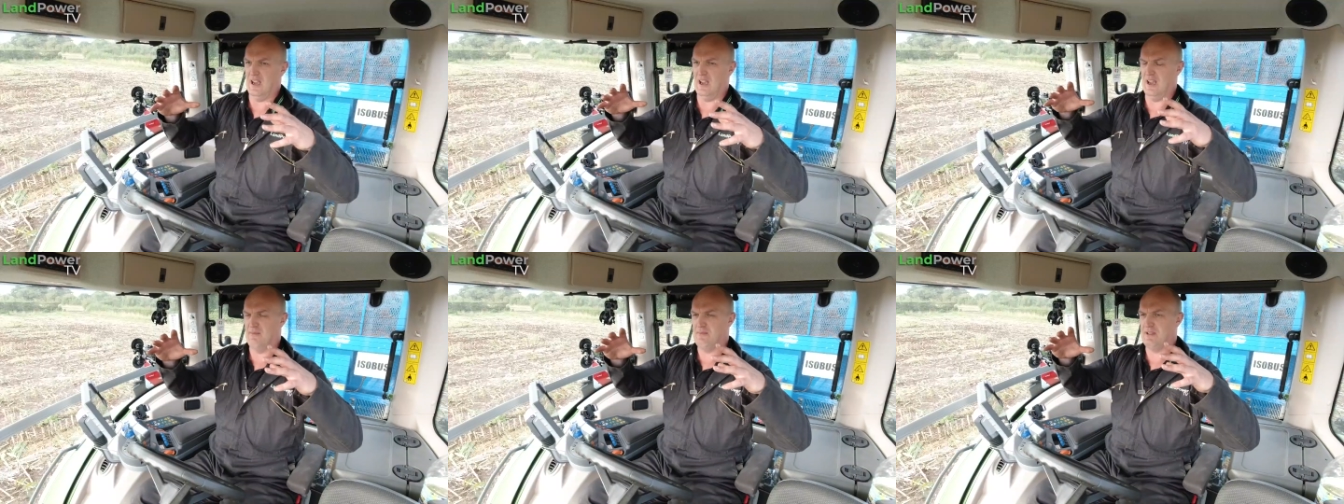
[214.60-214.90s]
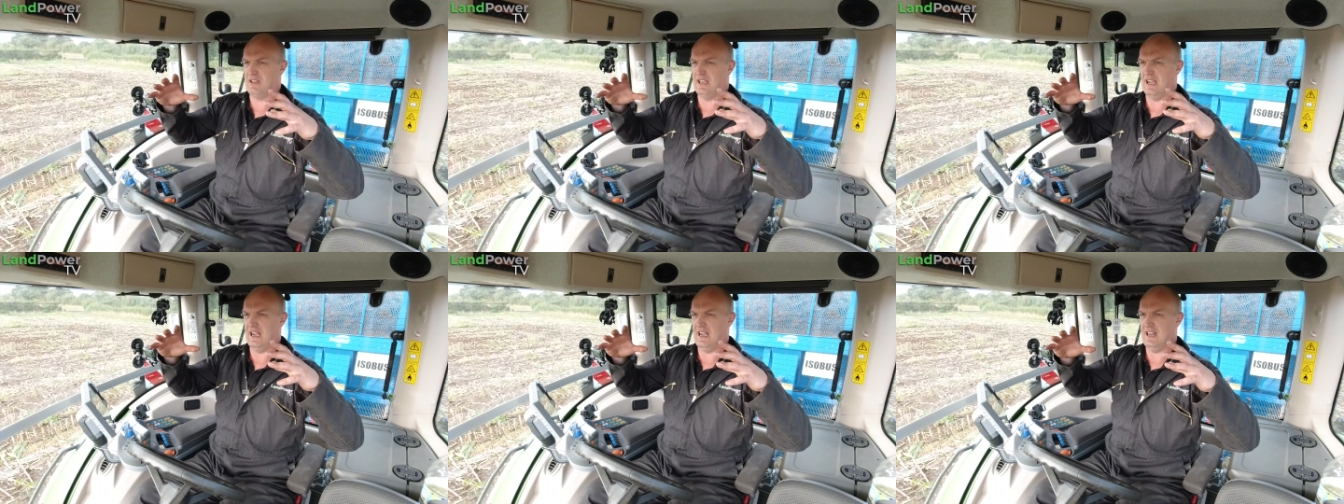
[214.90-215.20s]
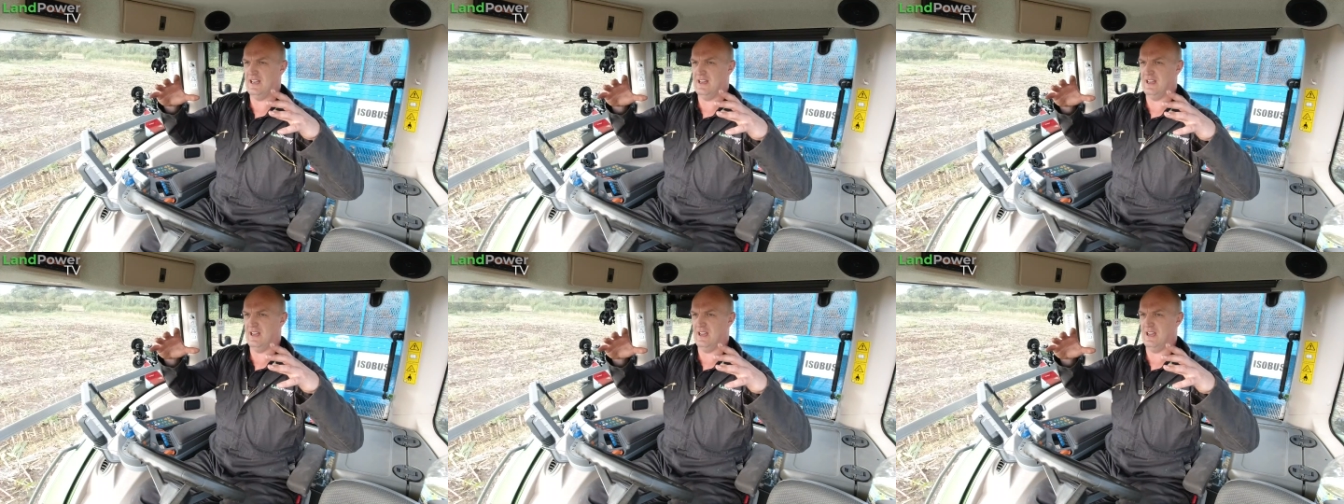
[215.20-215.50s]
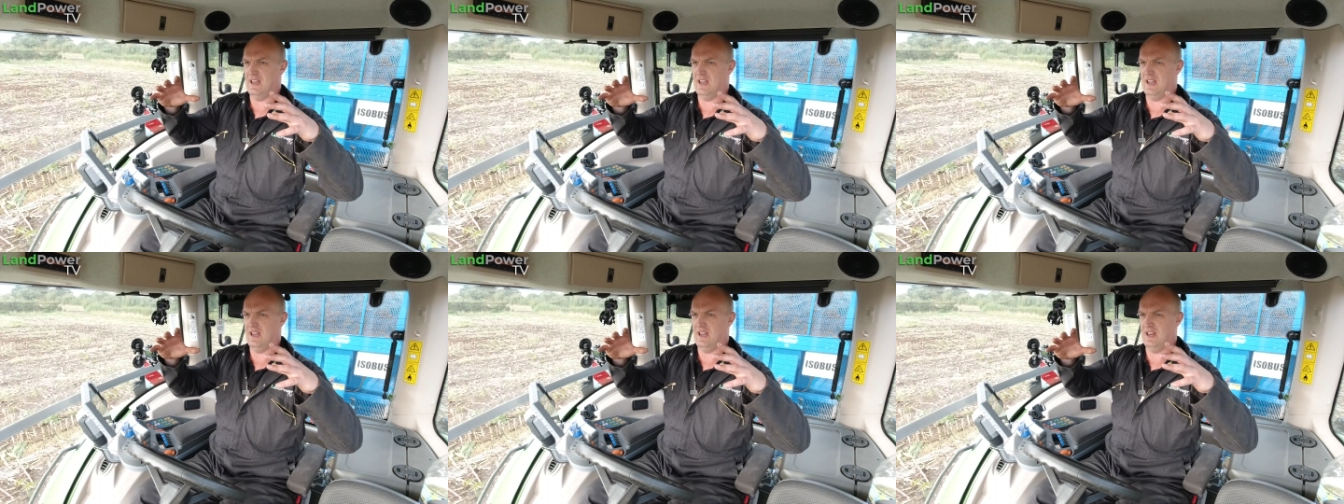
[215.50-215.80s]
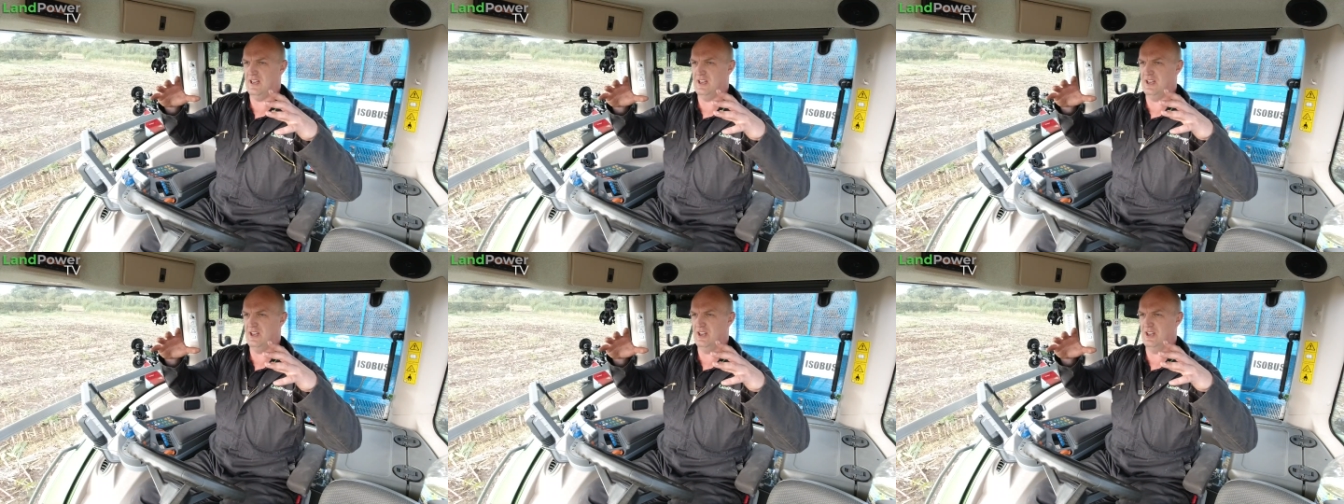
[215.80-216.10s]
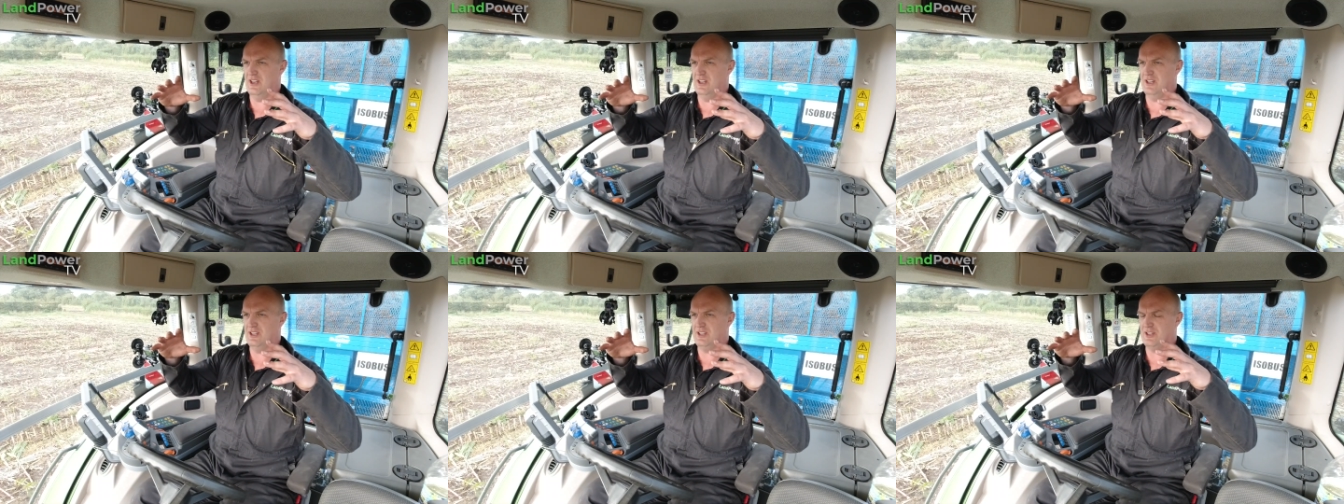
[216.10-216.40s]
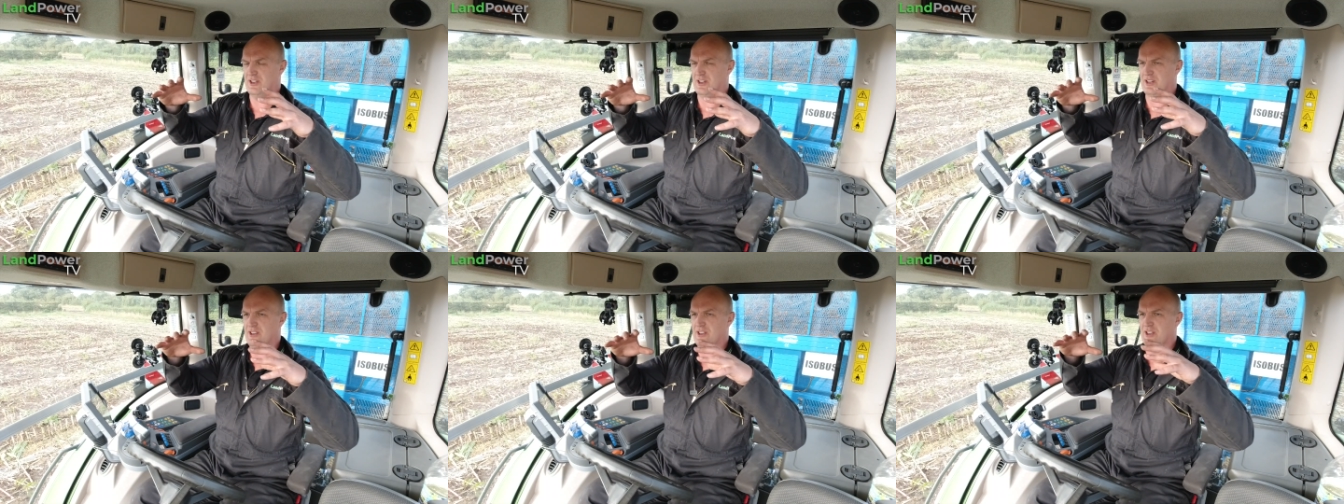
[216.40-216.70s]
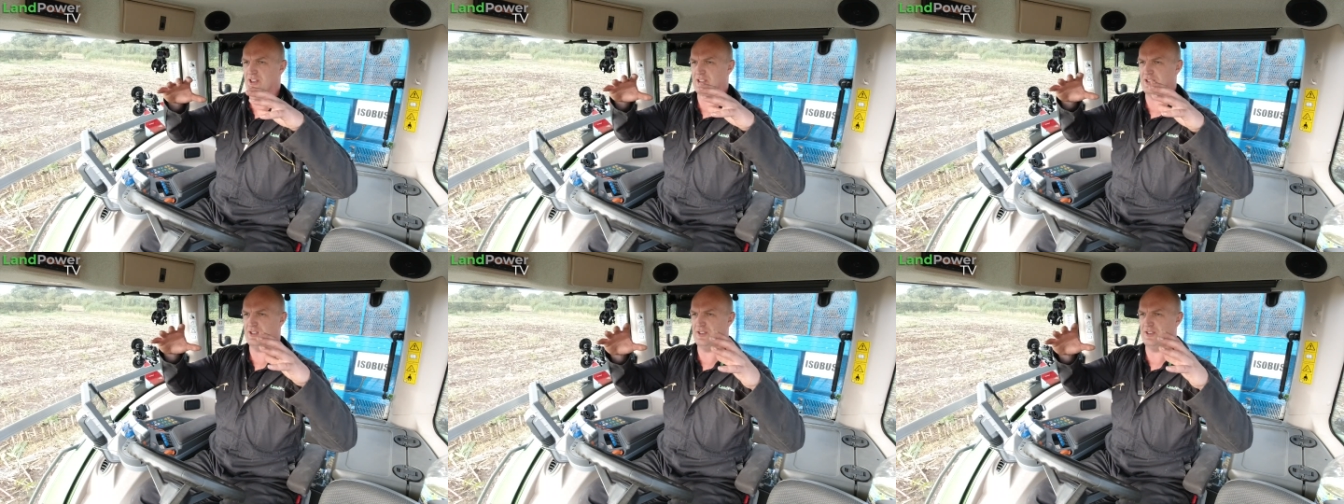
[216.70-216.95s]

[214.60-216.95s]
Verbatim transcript: I'm kind of sort of not